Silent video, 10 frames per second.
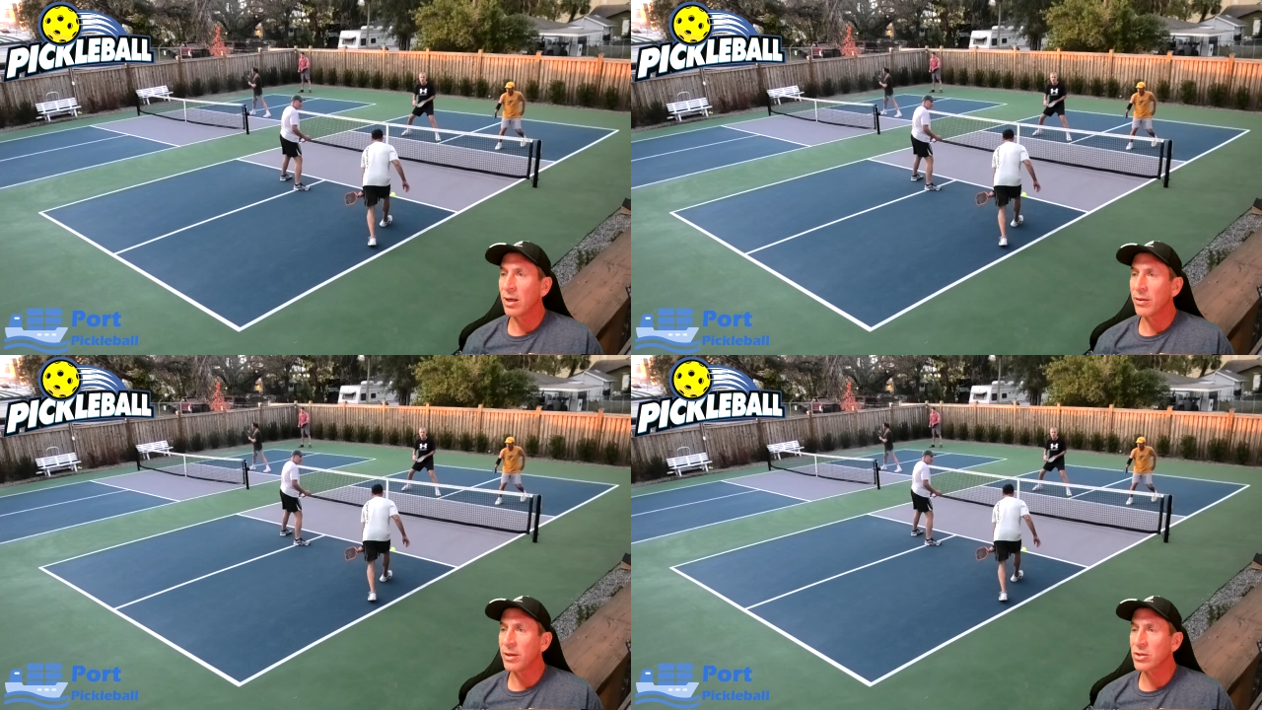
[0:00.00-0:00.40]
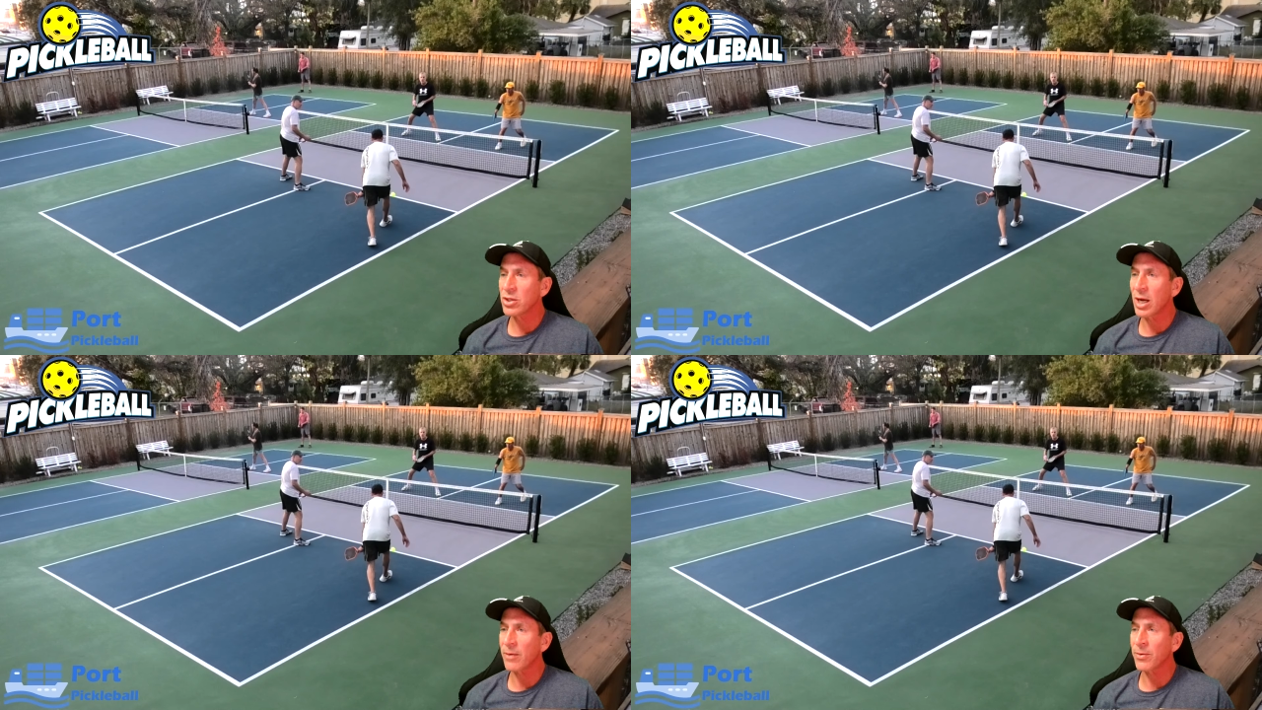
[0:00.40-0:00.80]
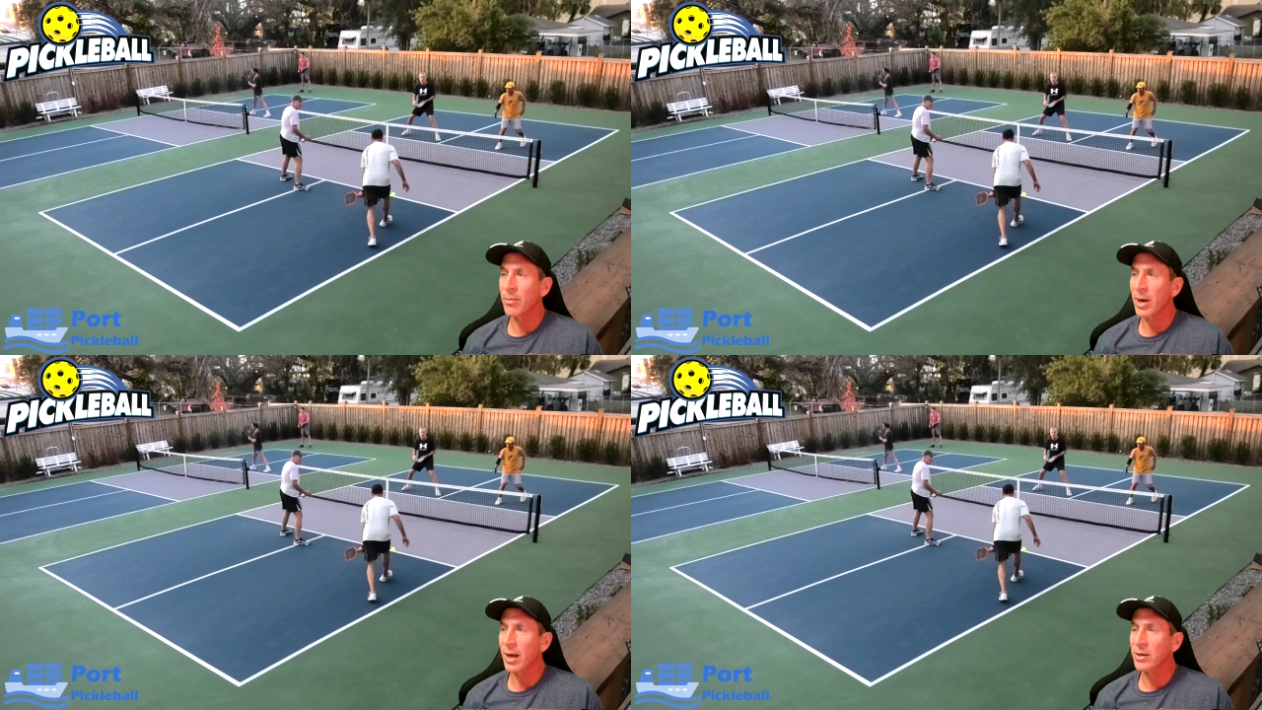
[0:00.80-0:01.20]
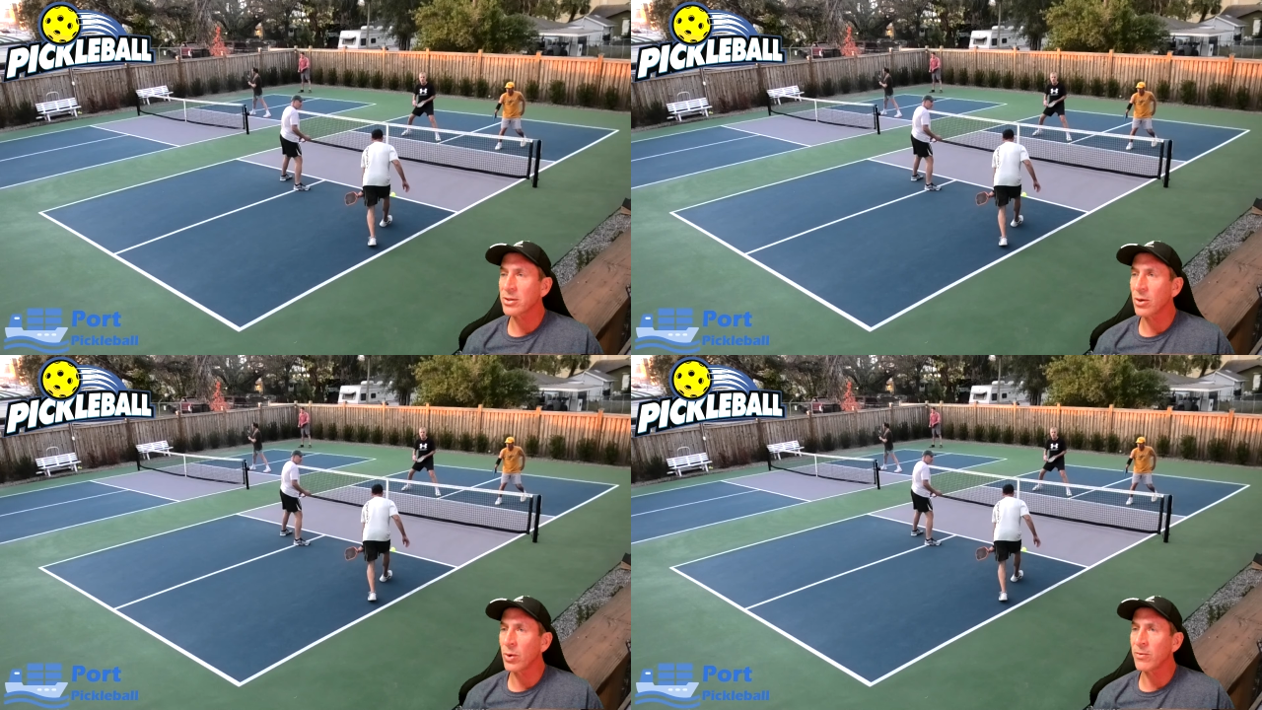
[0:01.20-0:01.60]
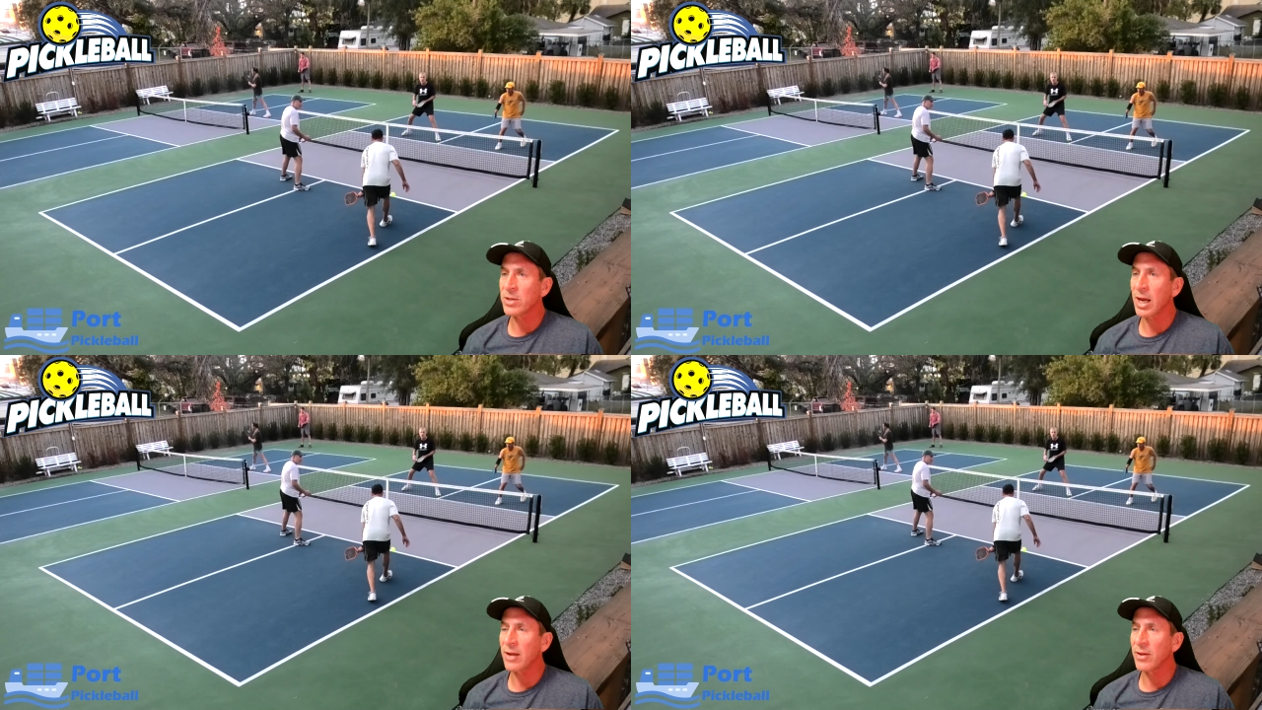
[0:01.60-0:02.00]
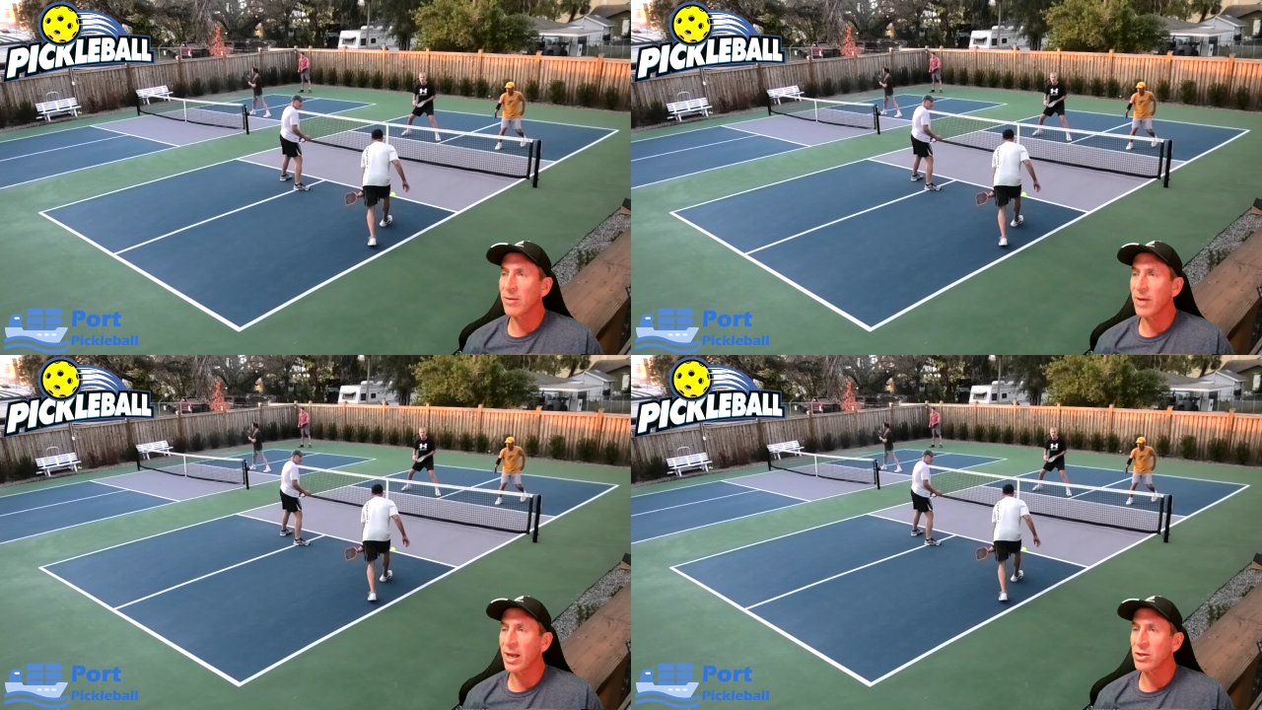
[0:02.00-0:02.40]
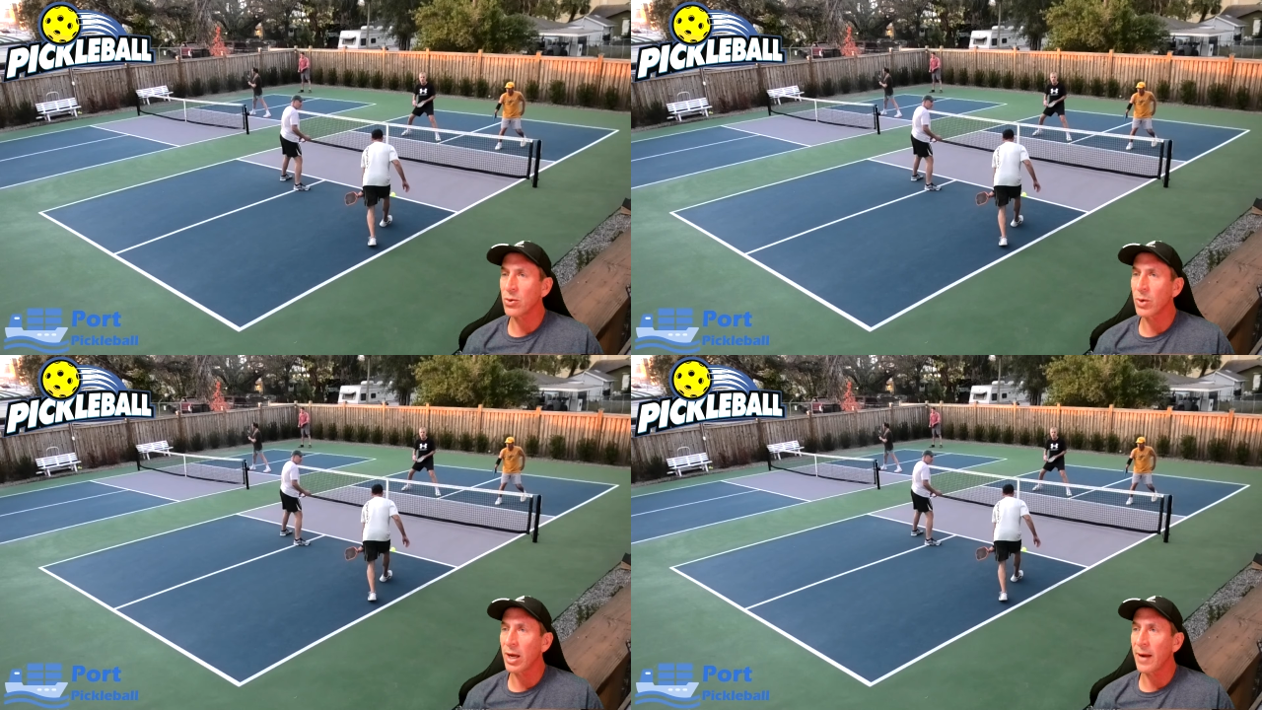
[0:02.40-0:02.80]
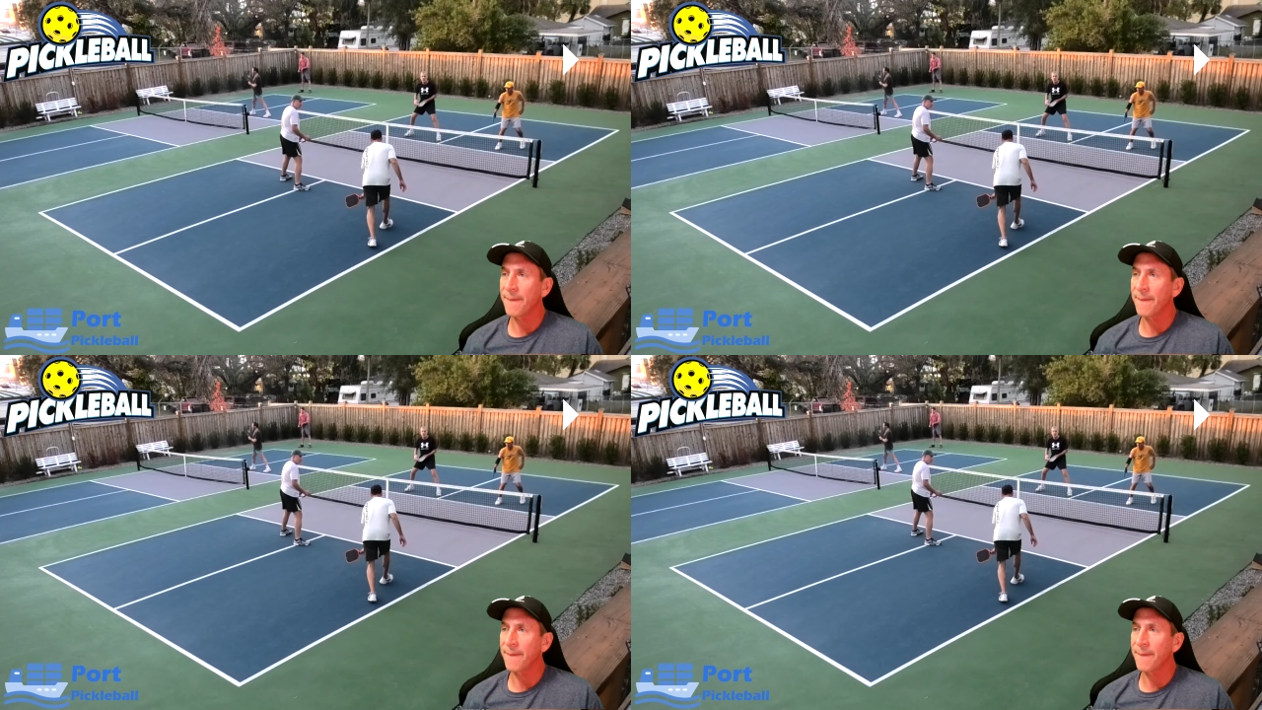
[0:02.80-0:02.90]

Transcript: this shot from Mike. So we've taken the advantage away.